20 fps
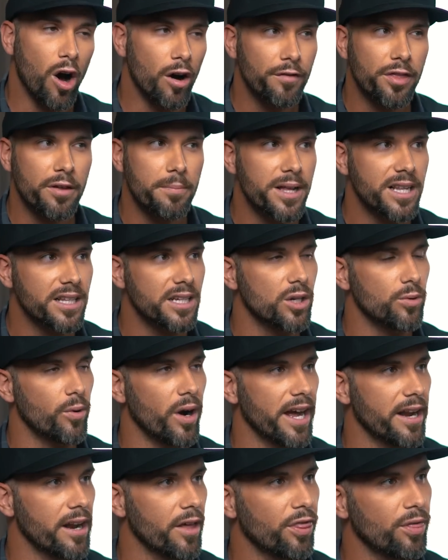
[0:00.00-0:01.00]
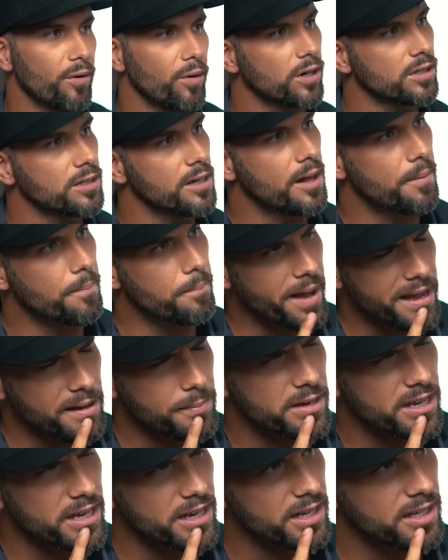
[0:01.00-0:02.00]
of the Milky Way. And I thought,
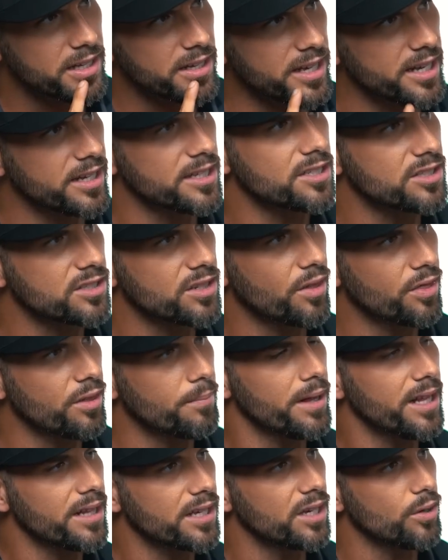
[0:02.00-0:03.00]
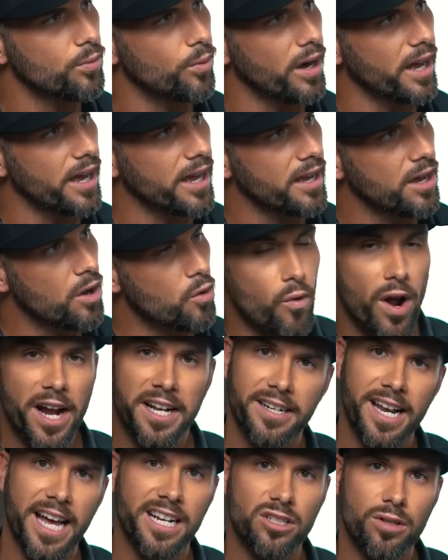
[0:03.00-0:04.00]
maybe is the Milky Way
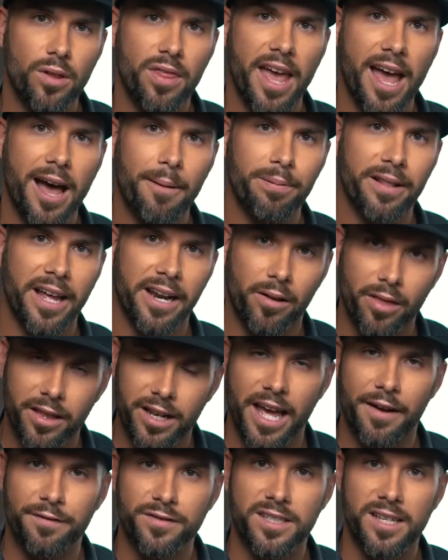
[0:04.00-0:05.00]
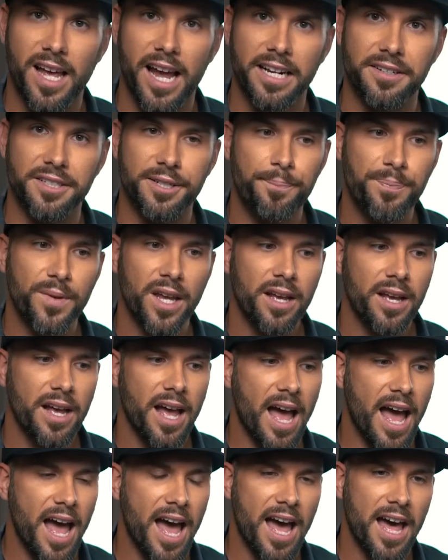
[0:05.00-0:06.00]
right next to the airplane on the left side.
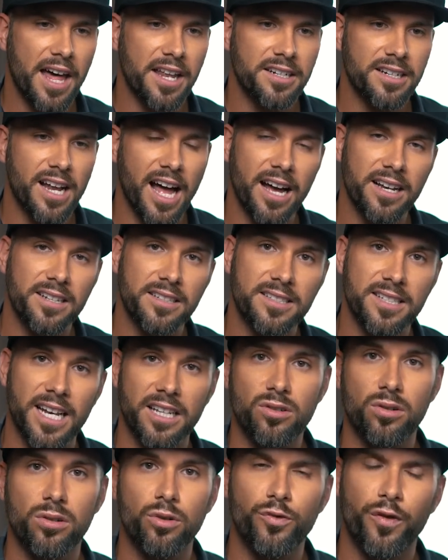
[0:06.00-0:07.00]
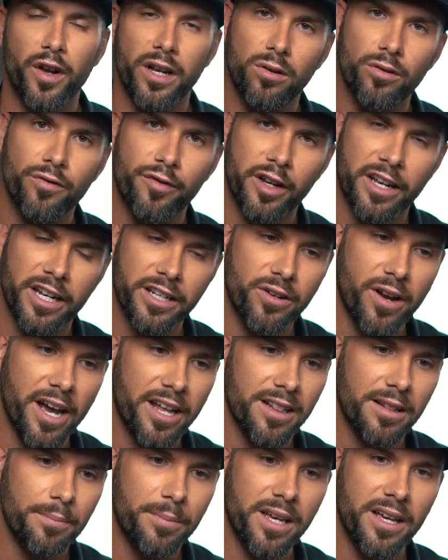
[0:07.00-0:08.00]
And I said to Ludwig, can you
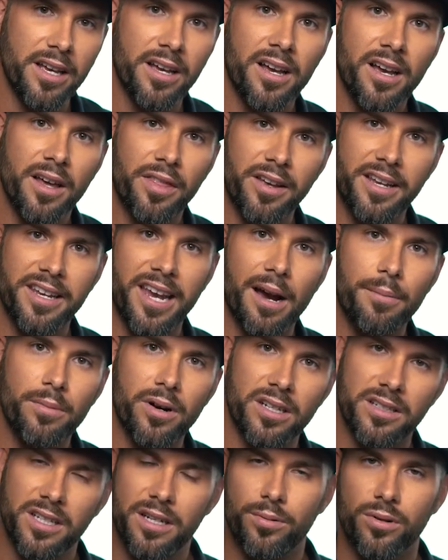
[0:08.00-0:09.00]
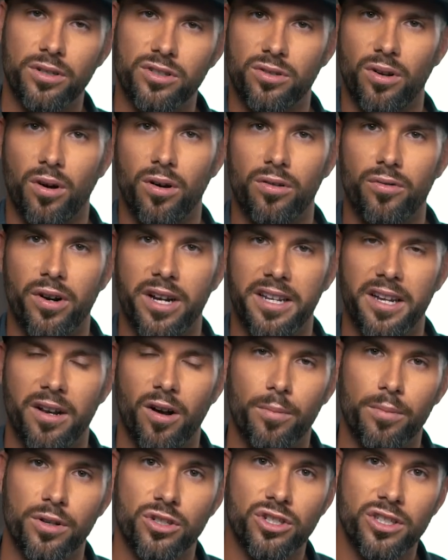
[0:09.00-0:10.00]
handle me the camera? And he was already
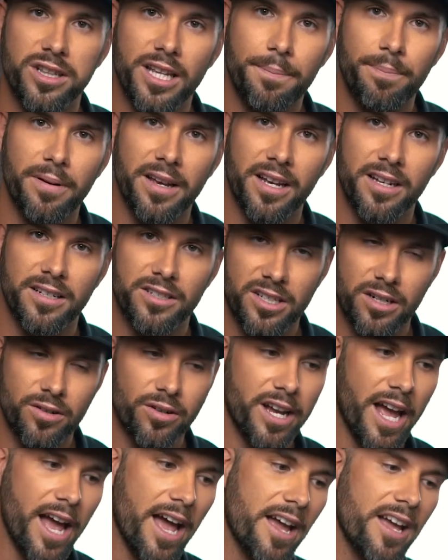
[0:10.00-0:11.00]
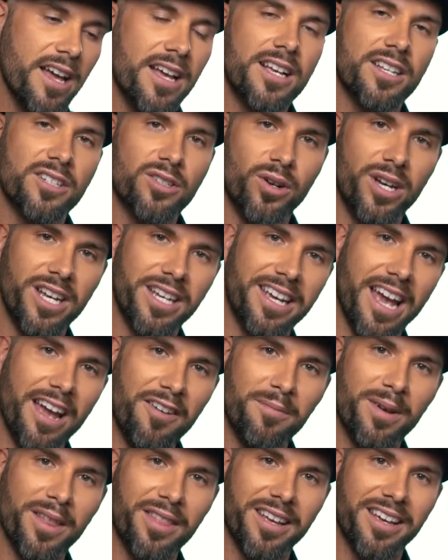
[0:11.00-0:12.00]
almost sleeping and he said, okay. So he
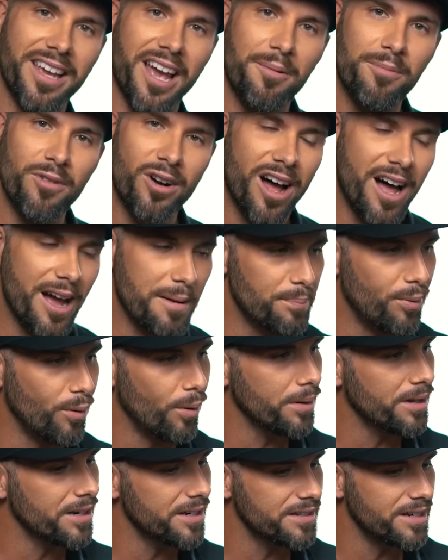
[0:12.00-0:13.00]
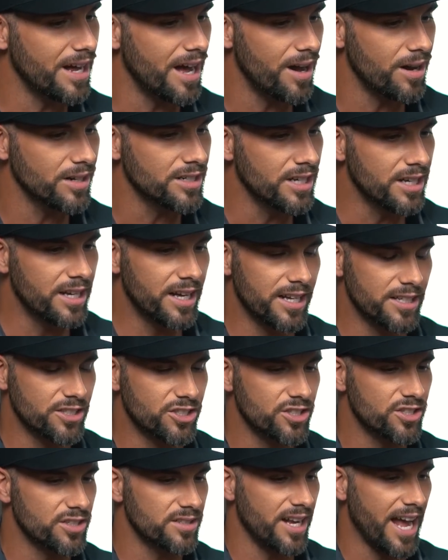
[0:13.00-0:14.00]
gave me the camera, I pointed it out and I
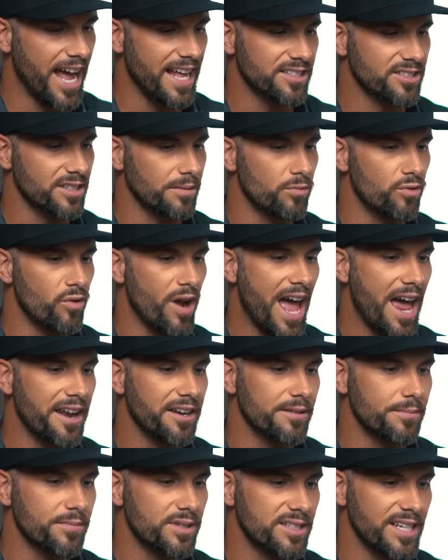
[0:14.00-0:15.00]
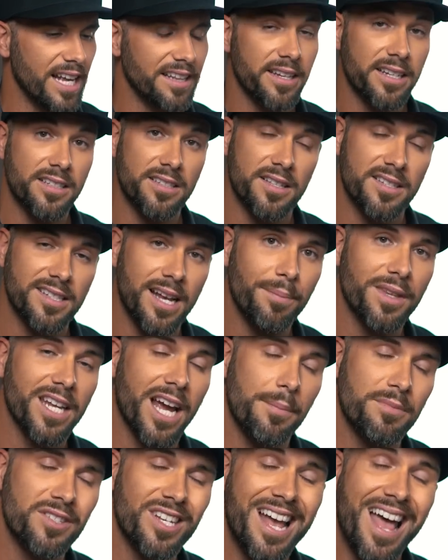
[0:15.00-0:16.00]
just had some random settings. And
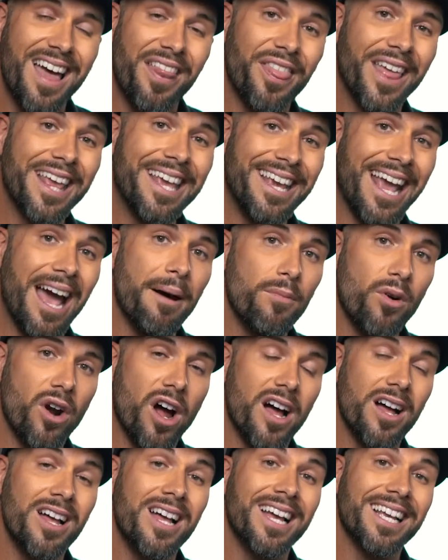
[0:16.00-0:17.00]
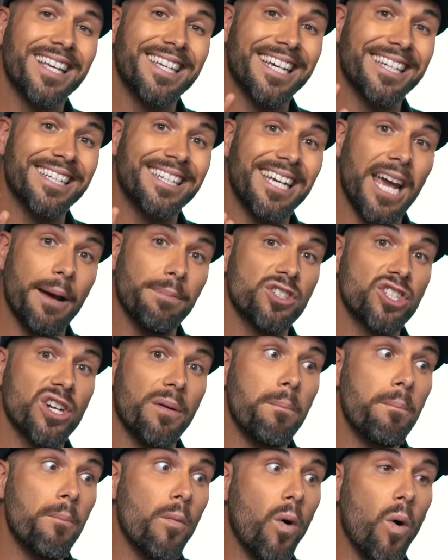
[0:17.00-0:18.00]
sometimes the camera can capture
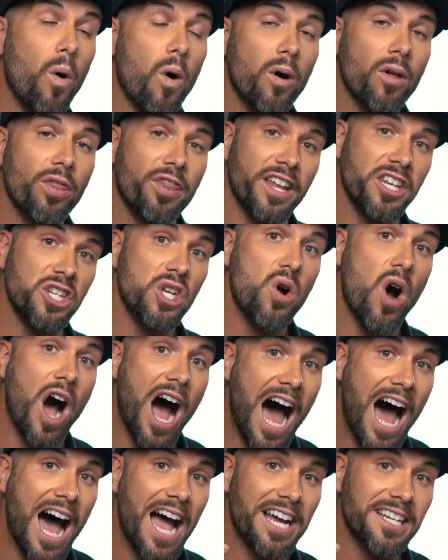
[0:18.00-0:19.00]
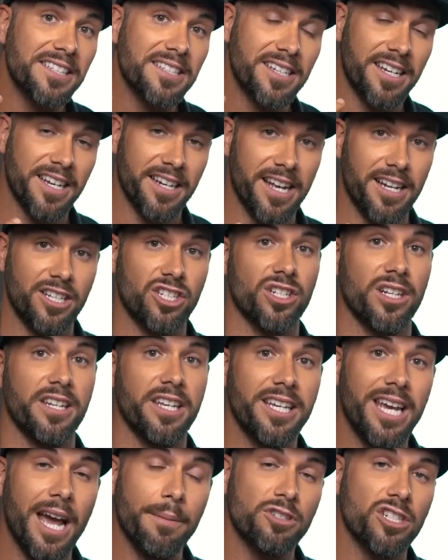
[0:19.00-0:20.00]
more than your eyes can
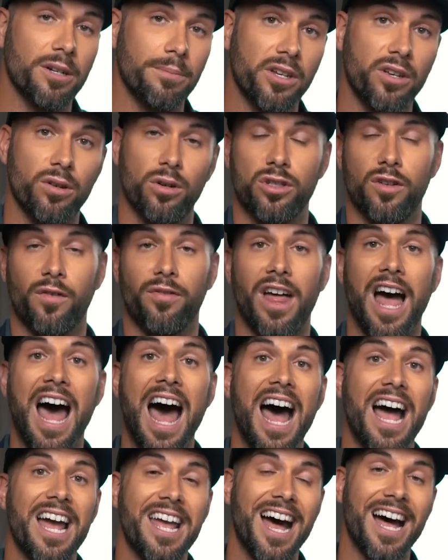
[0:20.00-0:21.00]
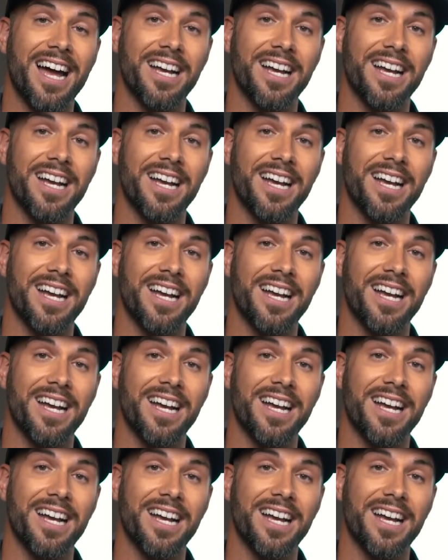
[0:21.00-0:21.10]
actually capture because of the high